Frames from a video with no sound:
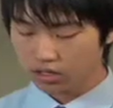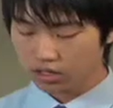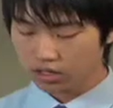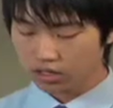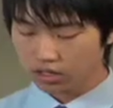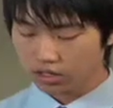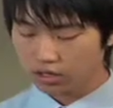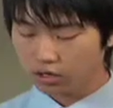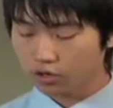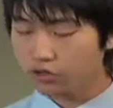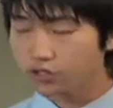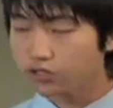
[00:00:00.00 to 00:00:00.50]

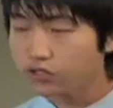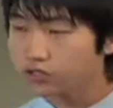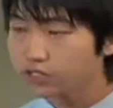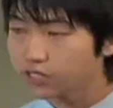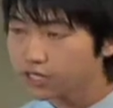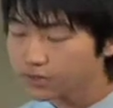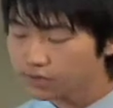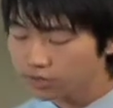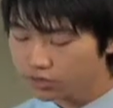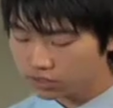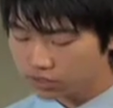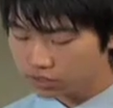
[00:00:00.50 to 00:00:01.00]
It also
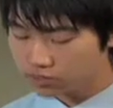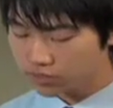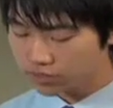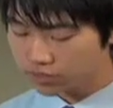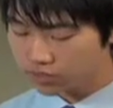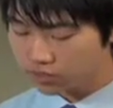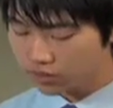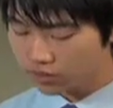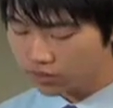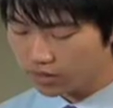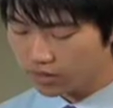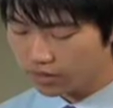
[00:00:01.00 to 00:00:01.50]
seems to be
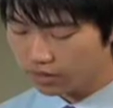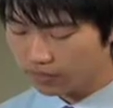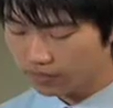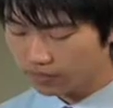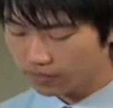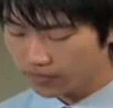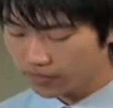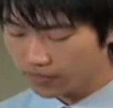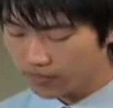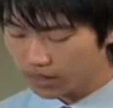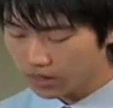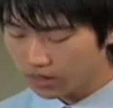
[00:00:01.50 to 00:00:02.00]
doing
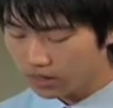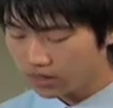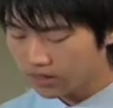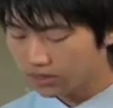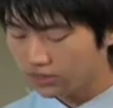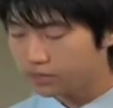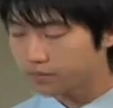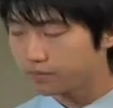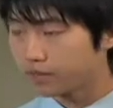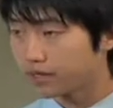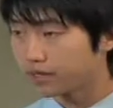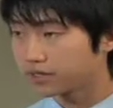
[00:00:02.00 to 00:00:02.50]

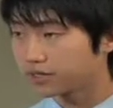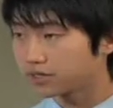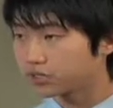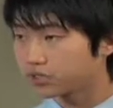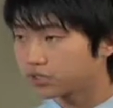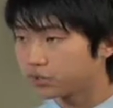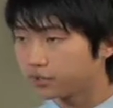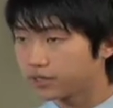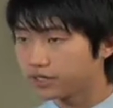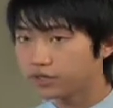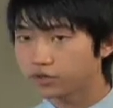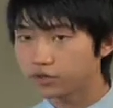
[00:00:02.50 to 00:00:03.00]
its best
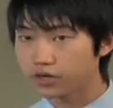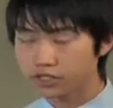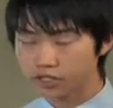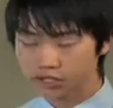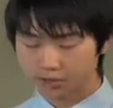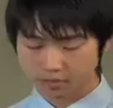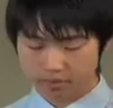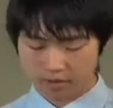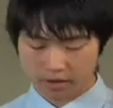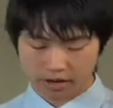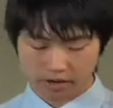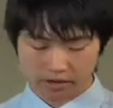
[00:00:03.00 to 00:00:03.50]
to be
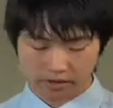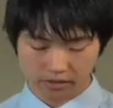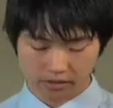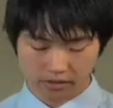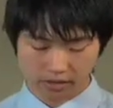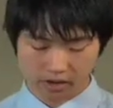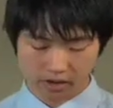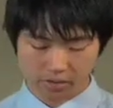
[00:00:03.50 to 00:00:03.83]
transparent